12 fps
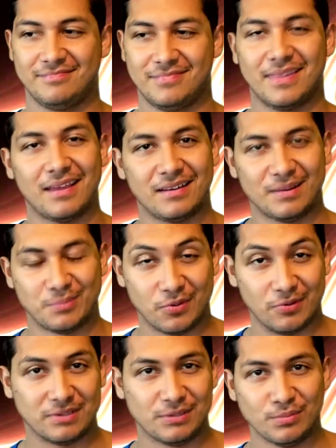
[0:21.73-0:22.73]
that I'm
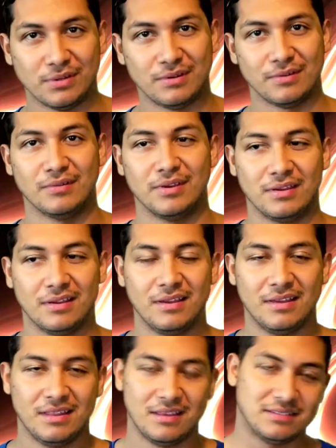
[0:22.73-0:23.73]
going to be doing,
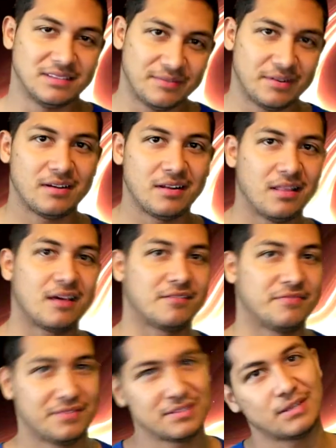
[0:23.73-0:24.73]
so I've done a lot of
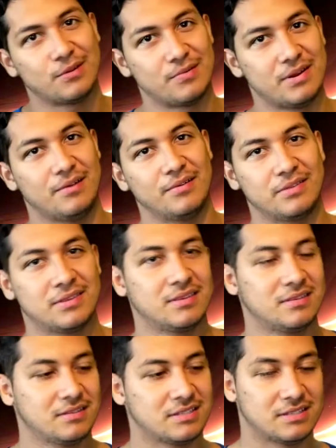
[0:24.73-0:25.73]
physical health
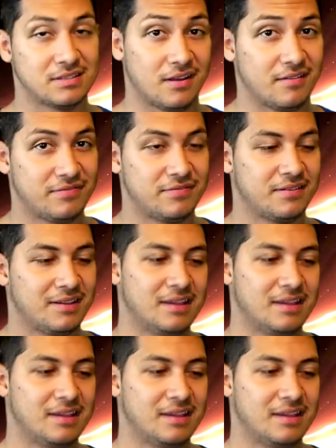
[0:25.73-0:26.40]
stuff,